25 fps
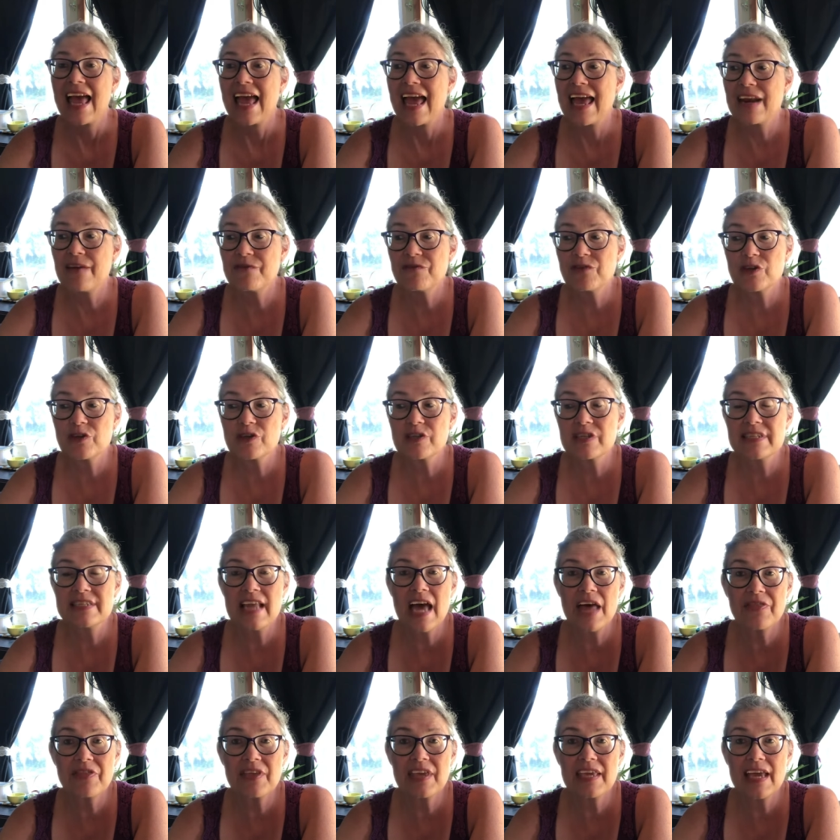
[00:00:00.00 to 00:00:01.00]
And if there's
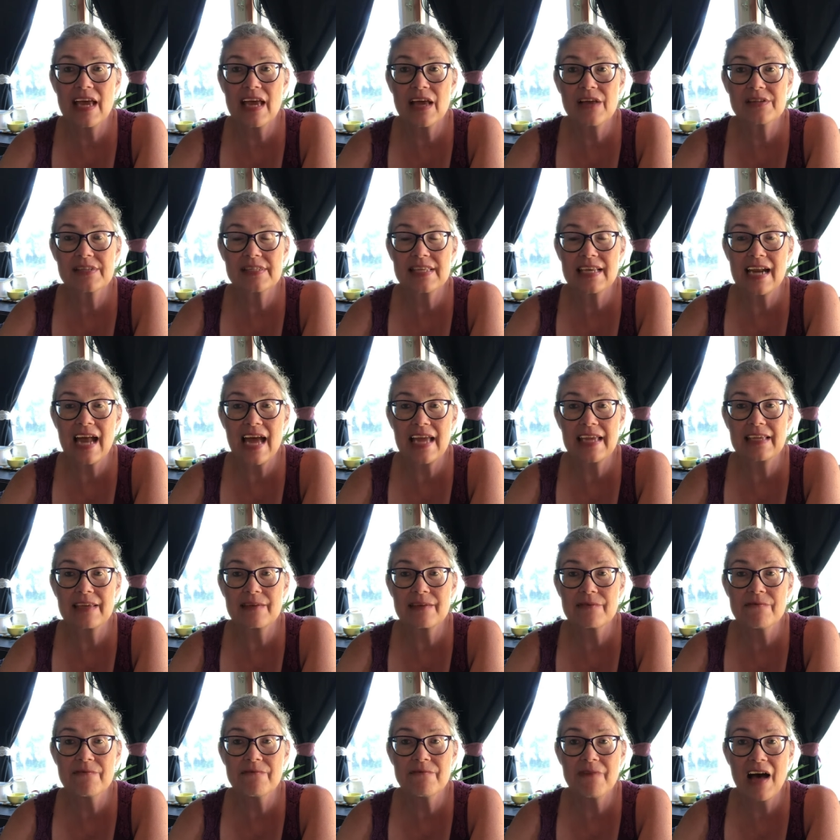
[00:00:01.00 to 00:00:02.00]
nothing else that I
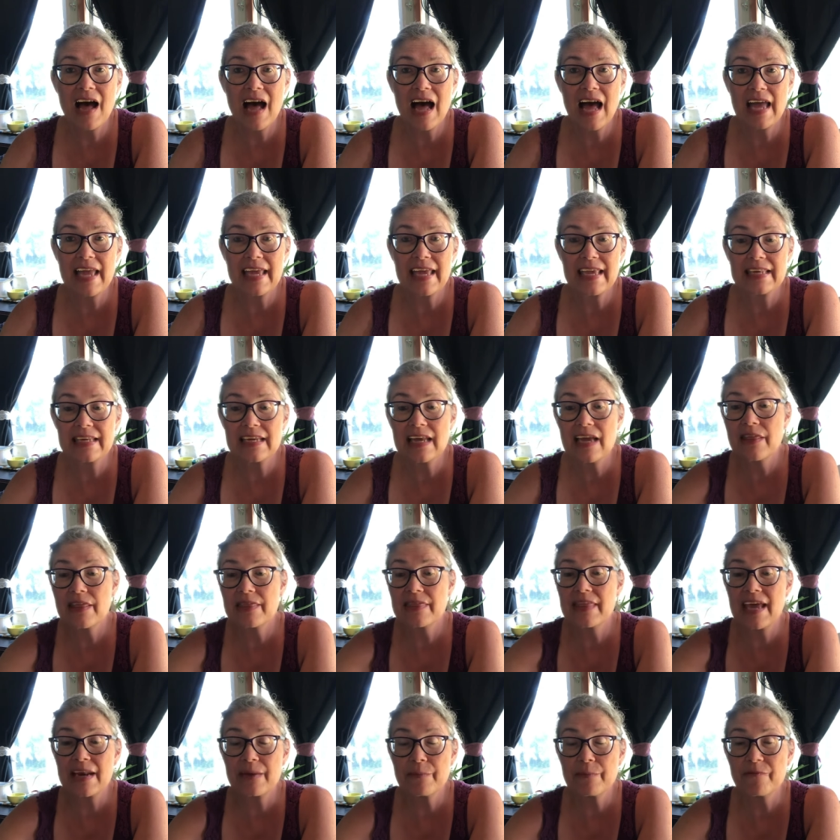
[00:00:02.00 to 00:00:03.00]
can find
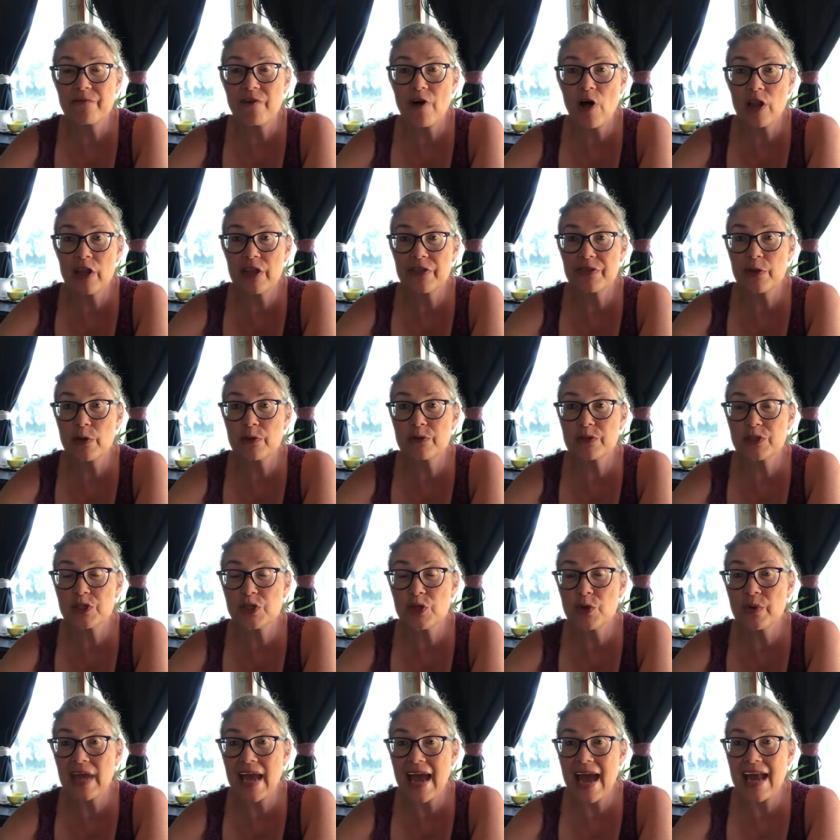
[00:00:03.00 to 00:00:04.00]
that fall in those
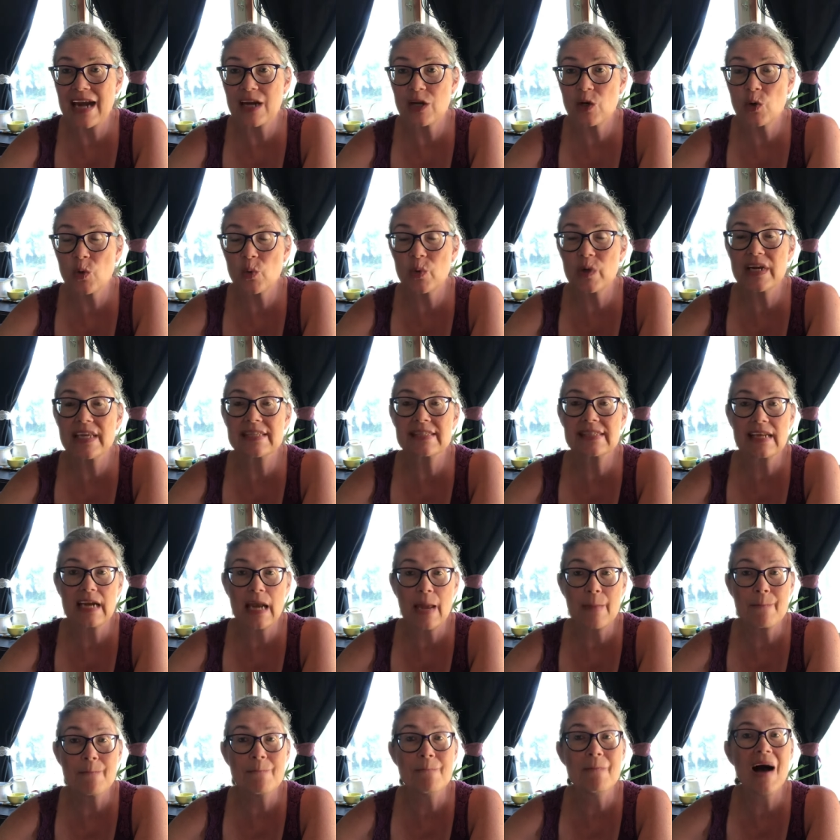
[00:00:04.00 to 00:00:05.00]
two categories, then
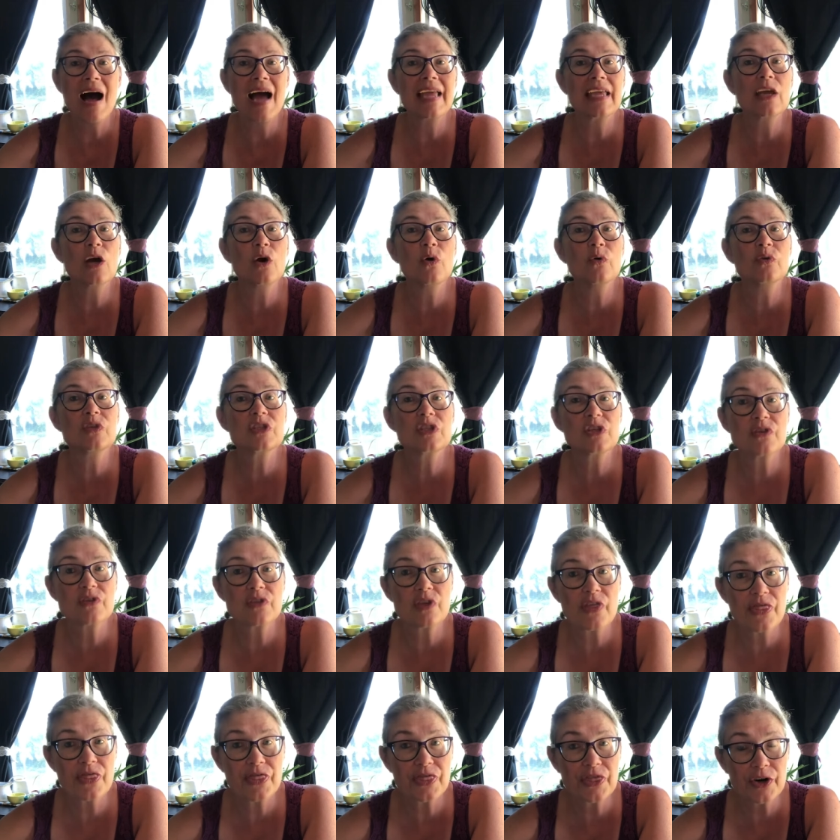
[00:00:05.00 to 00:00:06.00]
I might go to
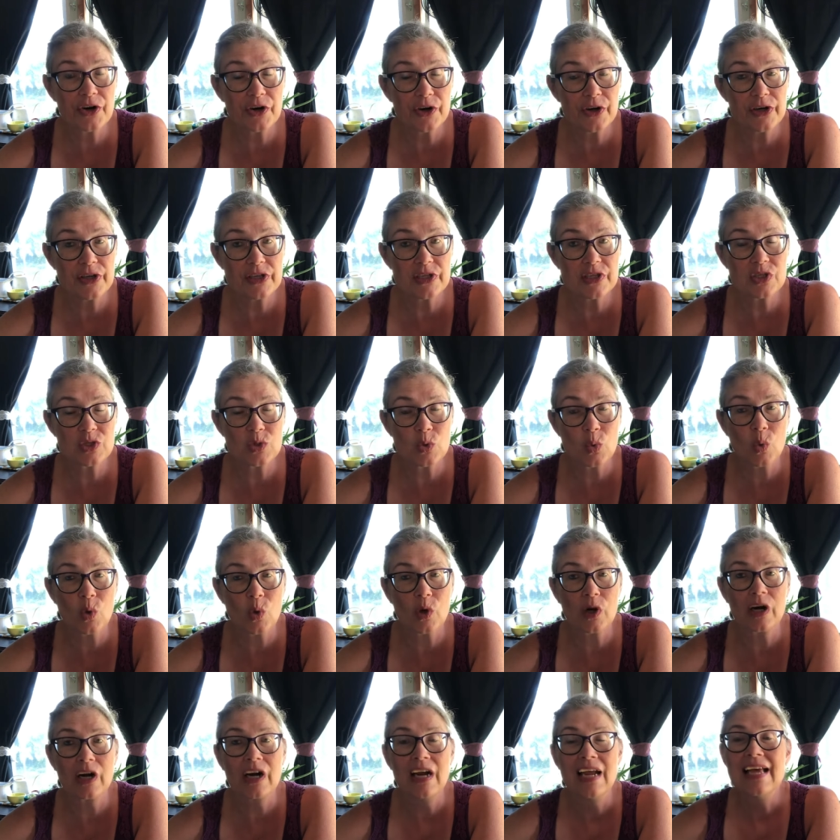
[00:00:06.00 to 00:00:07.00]
the third
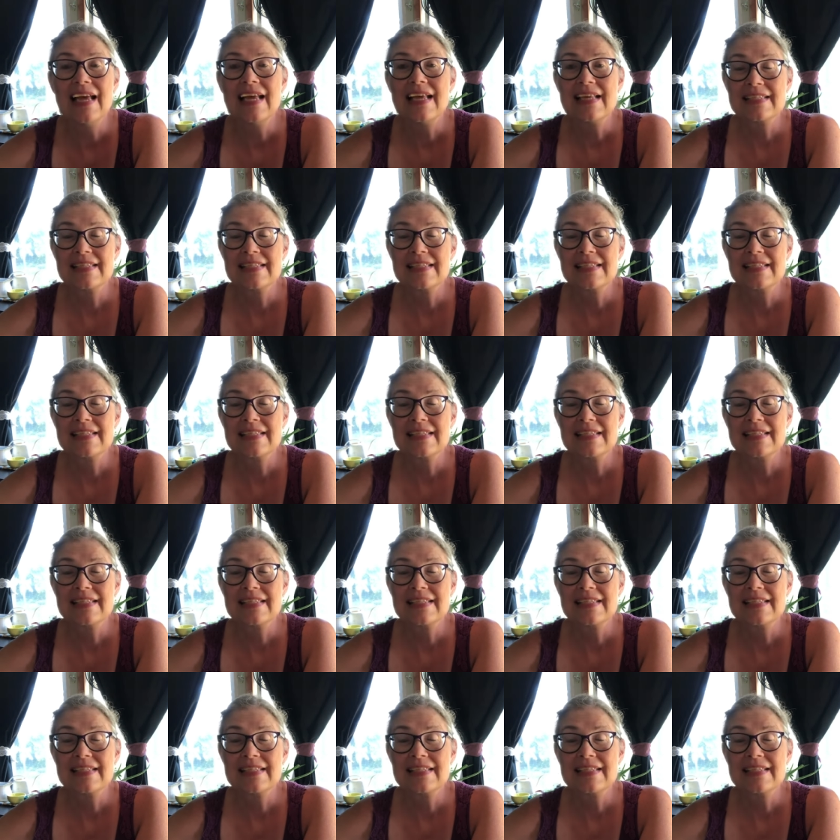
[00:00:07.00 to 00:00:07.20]
store